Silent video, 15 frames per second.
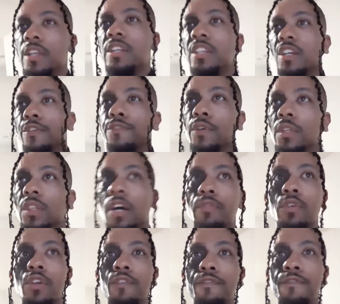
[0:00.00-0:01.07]
different
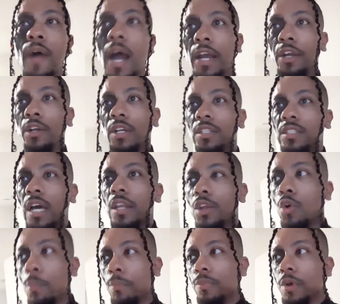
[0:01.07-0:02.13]
level of fire, because I
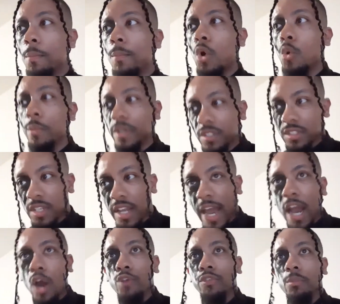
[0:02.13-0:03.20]
know the moment is
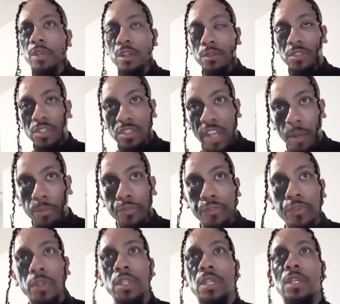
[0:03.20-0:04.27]
now for me to step
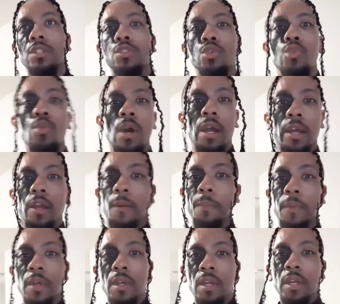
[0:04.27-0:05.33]
fully into who I am.